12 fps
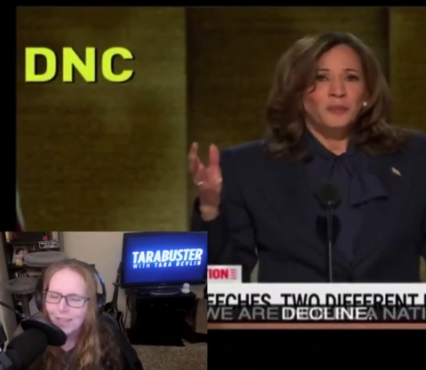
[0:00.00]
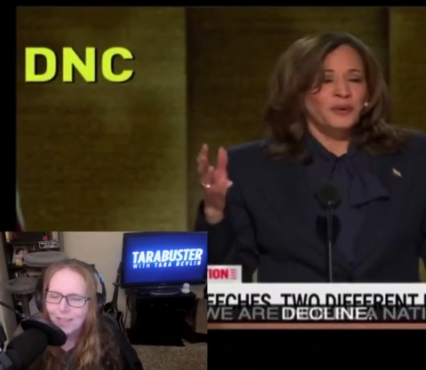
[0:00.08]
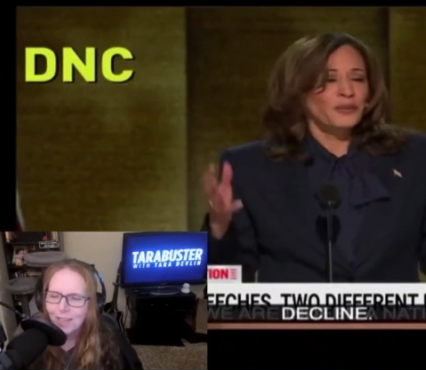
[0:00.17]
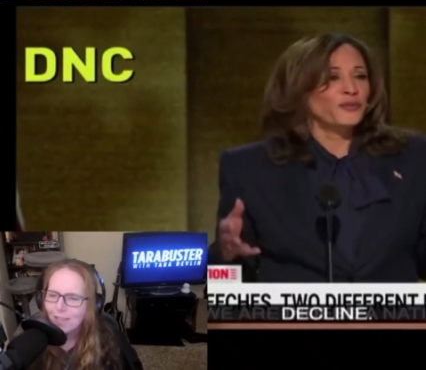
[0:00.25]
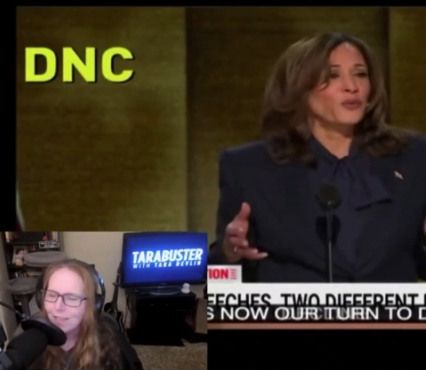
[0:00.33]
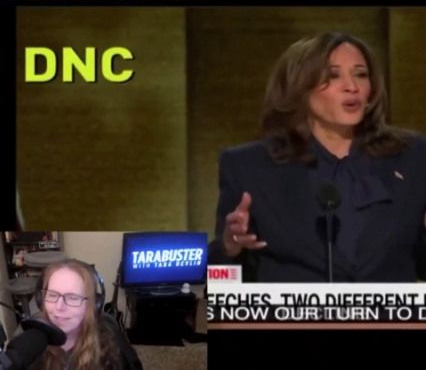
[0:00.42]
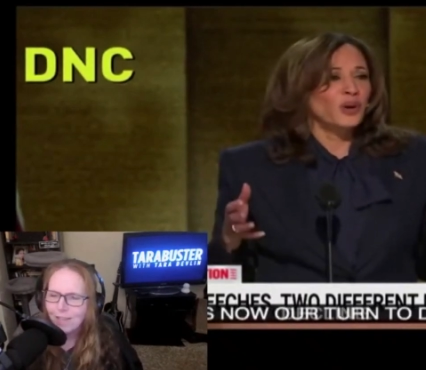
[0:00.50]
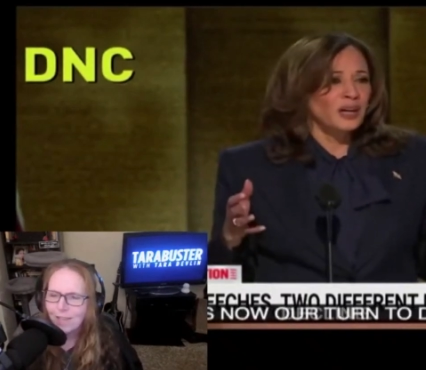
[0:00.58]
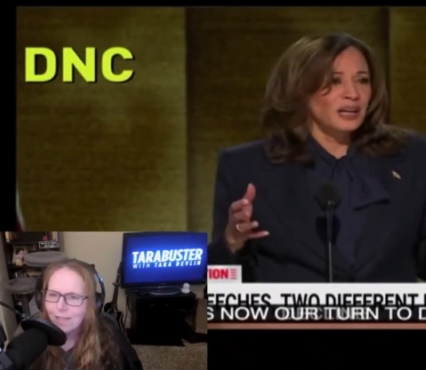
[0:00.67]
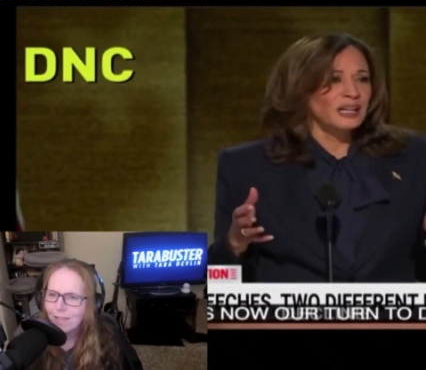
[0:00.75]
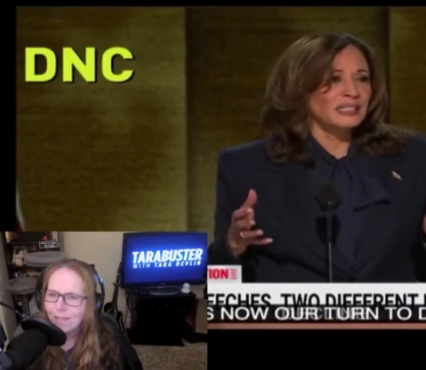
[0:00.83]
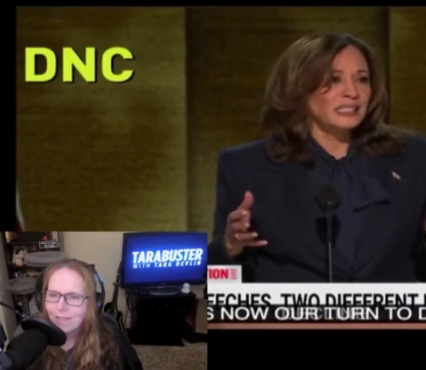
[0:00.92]
Speaker 1: before
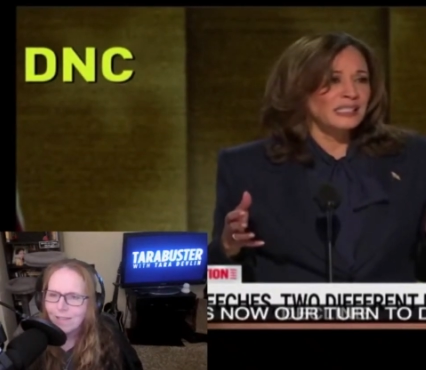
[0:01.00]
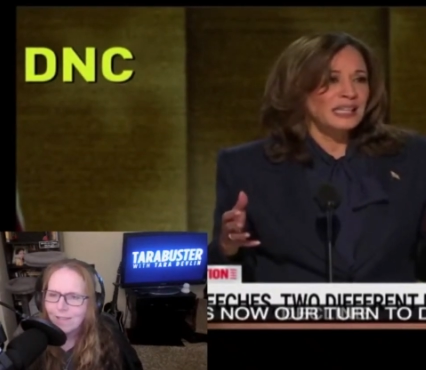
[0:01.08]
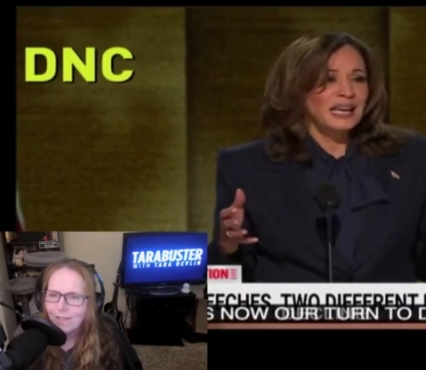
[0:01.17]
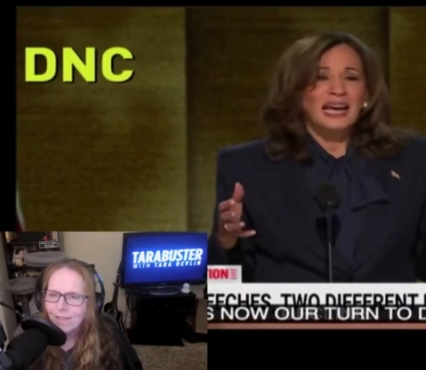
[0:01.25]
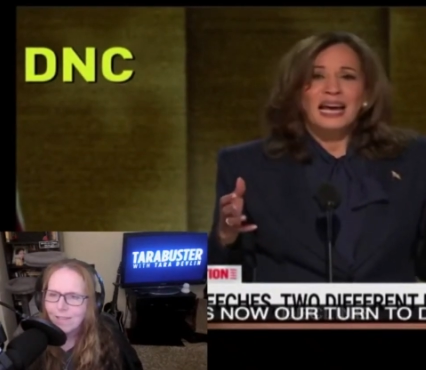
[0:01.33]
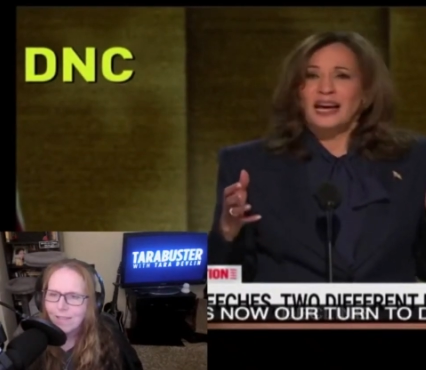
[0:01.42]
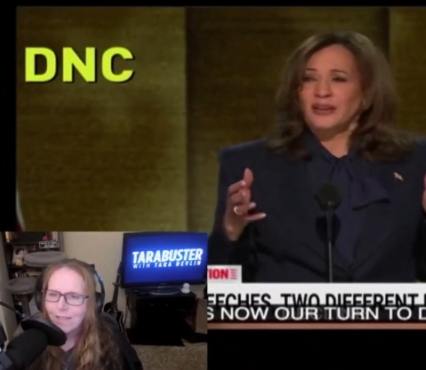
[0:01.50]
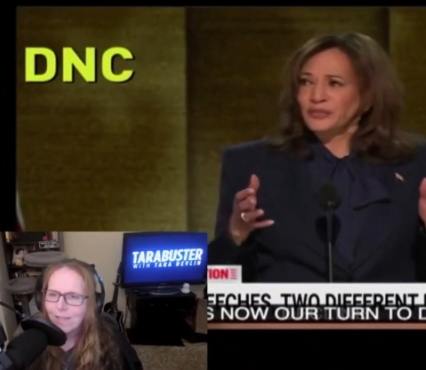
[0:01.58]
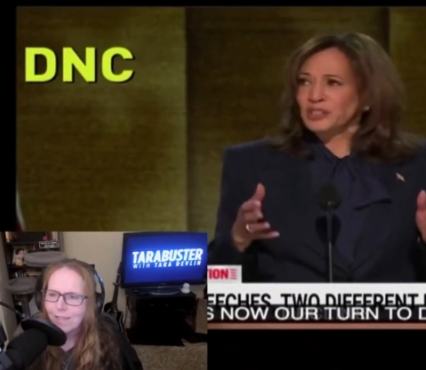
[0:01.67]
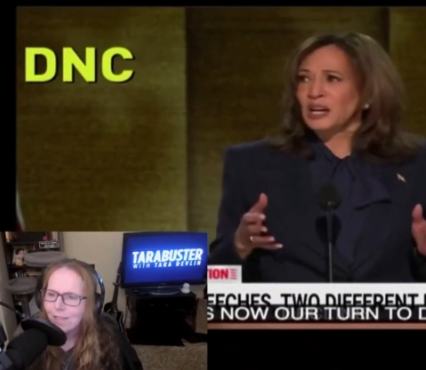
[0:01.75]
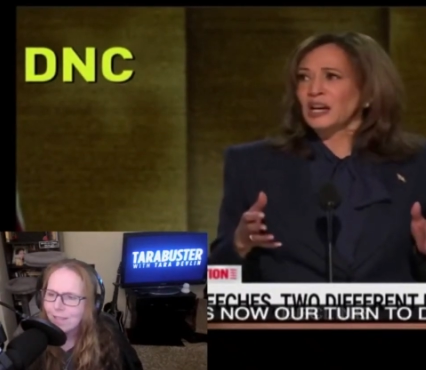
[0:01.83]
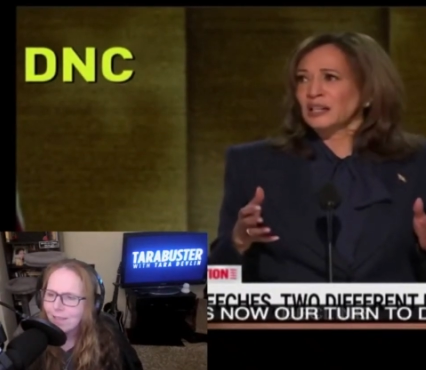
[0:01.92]
us
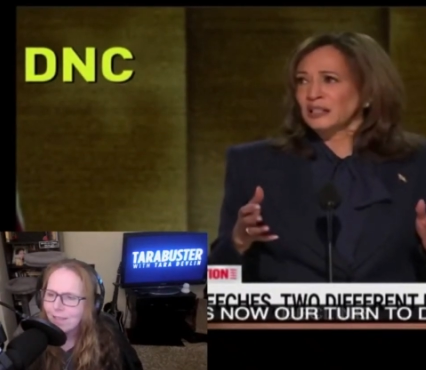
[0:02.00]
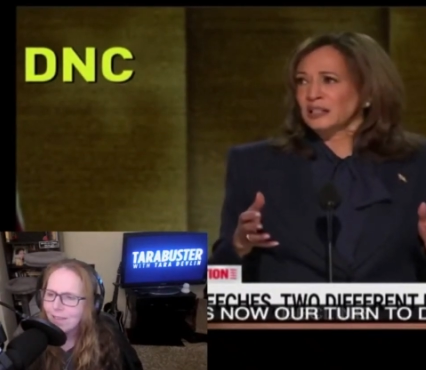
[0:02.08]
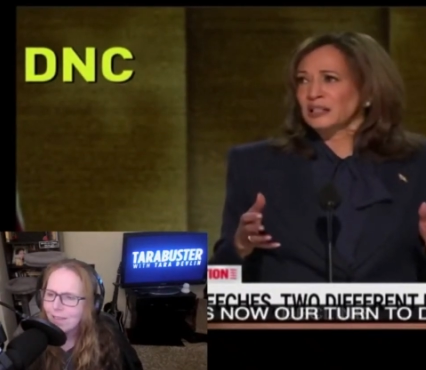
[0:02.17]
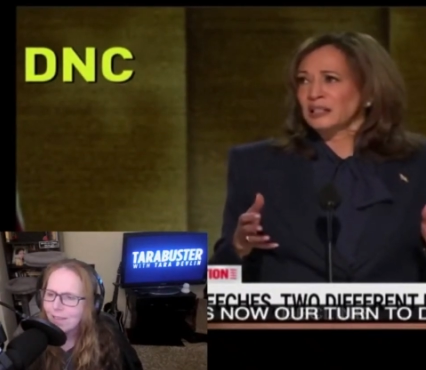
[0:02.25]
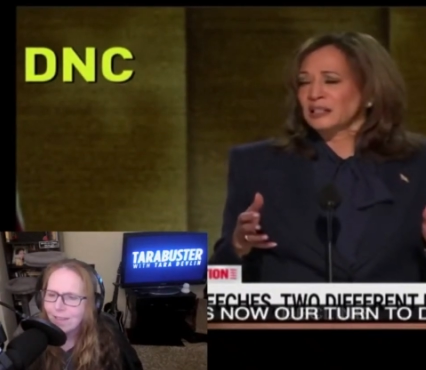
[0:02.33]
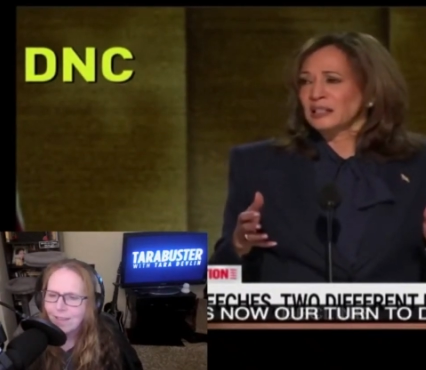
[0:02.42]
have done,